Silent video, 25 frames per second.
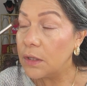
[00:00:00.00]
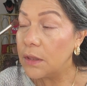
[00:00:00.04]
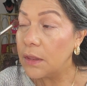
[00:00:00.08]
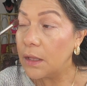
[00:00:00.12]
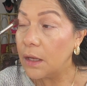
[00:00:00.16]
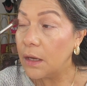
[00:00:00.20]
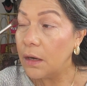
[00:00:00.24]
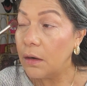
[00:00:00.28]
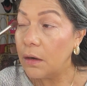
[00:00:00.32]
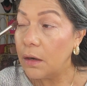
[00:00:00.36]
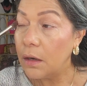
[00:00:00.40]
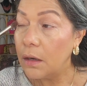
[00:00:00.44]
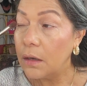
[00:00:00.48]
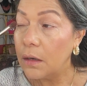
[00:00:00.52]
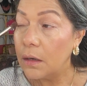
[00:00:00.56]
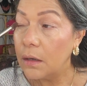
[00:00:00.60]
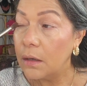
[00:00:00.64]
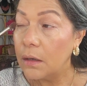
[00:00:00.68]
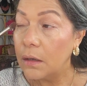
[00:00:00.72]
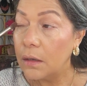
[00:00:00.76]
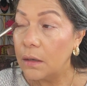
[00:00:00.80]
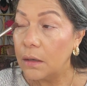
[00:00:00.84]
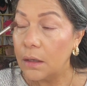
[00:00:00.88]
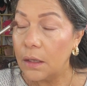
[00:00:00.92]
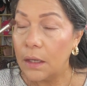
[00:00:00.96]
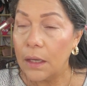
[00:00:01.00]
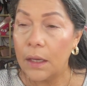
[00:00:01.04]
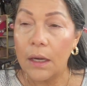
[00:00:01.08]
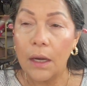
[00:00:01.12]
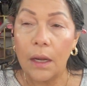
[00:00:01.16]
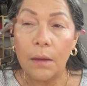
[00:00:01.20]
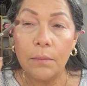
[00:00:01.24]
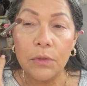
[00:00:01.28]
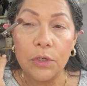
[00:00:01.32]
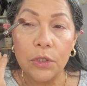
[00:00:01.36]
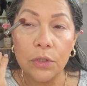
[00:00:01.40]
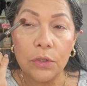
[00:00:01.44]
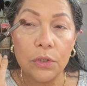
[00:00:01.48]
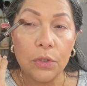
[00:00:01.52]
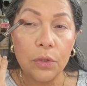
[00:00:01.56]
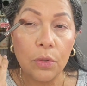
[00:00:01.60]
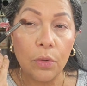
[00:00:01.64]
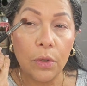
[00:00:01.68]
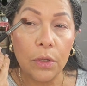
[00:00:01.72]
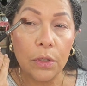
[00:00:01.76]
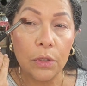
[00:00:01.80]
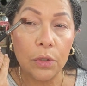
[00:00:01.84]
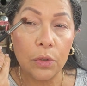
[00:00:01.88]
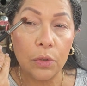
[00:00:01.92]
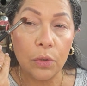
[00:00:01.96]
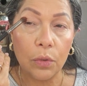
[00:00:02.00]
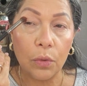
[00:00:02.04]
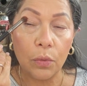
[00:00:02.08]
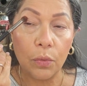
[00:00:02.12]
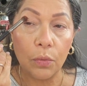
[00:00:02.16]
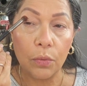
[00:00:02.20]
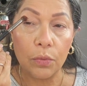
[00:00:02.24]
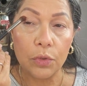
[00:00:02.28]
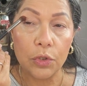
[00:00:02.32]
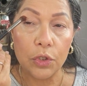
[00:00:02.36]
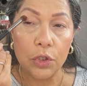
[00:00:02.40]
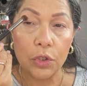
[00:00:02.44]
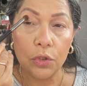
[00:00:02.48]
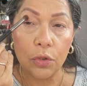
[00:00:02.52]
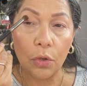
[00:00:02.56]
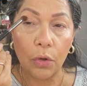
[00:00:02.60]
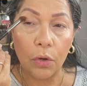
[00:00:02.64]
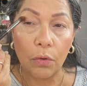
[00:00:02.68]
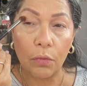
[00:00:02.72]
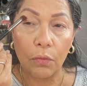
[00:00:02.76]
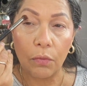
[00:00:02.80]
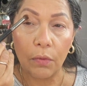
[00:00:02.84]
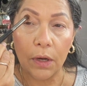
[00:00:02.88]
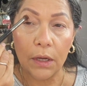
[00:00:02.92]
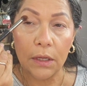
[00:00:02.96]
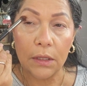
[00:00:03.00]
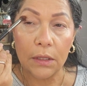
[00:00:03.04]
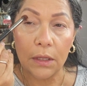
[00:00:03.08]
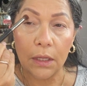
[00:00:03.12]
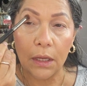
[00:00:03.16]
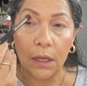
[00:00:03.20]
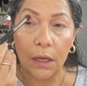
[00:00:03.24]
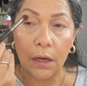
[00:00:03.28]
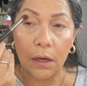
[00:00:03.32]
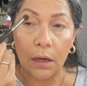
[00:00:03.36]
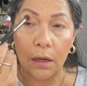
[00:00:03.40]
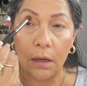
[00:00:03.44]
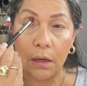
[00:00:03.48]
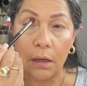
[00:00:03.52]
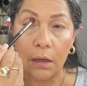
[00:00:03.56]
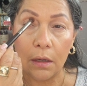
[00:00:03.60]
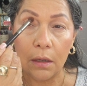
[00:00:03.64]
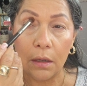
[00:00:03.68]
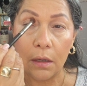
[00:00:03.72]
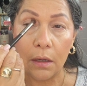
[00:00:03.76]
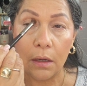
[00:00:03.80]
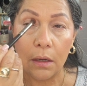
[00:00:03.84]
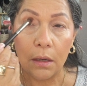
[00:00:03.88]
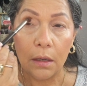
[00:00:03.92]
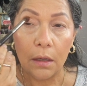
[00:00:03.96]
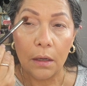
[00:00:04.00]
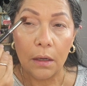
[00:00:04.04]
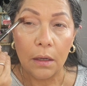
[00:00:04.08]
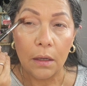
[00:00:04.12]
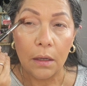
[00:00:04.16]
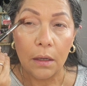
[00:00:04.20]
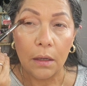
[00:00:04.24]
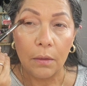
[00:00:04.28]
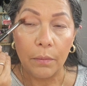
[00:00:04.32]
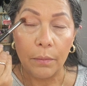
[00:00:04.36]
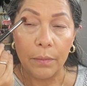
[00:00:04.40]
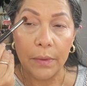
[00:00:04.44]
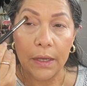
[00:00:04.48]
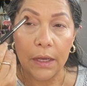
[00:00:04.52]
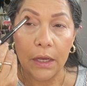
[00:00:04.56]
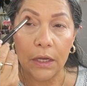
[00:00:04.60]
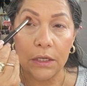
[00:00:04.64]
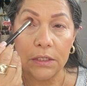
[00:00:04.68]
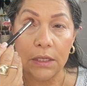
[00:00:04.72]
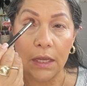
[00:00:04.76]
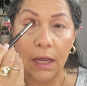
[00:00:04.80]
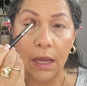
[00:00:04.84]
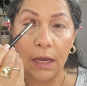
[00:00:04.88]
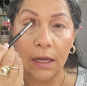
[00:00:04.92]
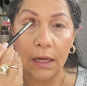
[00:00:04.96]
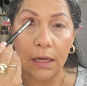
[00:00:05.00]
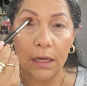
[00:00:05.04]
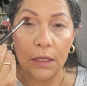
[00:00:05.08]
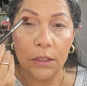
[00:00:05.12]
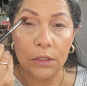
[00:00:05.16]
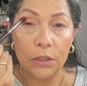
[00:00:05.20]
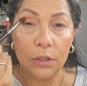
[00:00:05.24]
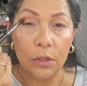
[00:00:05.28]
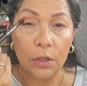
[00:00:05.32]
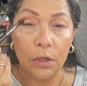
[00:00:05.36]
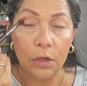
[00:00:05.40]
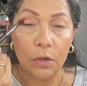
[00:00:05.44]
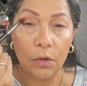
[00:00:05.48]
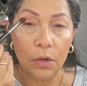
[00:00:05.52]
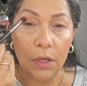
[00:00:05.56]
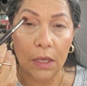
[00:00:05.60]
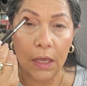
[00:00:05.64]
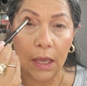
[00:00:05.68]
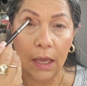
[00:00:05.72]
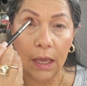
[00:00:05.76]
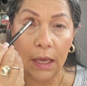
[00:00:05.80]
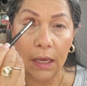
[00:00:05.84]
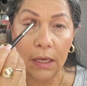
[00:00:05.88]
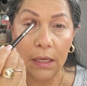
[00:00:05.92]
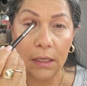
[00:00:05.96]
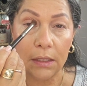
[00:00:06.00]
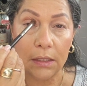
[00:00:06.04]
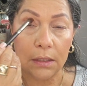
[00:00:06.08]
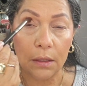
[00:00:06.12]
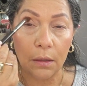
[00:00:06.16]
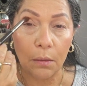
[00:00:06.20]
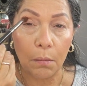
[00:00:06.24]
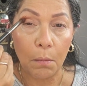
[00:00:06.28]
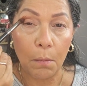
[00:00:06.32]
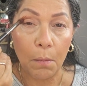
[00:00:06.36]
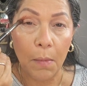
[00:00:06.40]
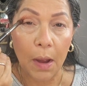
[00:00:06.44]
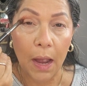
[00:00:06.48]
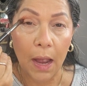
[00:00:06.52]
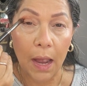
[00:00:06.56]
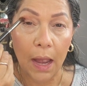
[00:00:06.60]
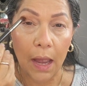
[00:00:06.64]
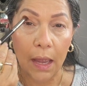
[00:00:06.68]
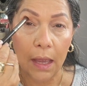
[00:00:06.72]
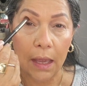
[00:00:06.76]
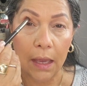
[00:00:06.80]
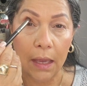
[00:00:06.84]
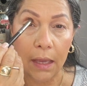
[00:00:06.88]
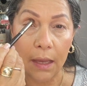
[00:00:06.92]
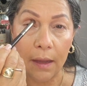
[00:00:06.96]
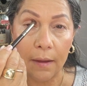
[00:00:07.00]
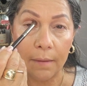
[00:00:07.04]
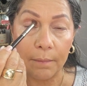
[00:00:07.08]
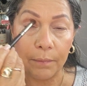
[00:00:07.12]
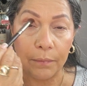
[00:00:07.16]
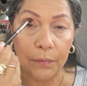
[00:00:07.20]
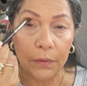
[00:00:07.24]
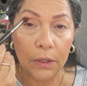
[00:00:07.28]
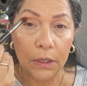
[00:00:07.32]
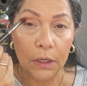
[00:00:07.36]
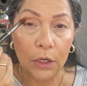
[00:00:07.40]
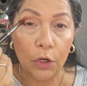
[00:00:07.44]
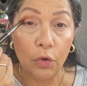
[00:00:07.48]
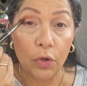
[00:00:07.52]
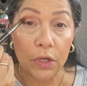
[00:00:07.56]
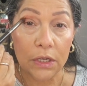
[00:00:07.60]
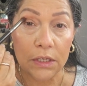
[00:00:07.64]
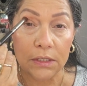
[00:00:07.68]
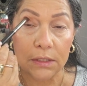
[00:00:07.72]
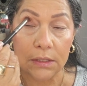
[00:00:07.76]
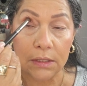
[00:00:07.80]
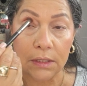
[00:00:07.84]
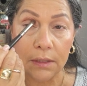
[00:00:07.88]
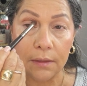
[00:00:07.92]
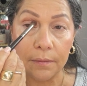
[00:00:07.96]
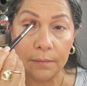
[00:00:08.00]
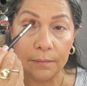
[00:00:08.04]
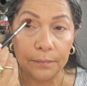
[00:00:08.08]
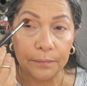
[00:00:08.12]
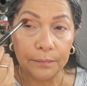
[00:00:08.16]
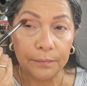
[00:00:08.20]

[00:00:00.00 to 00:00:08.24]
there. And I'm just going to start right there because I need to create my crease.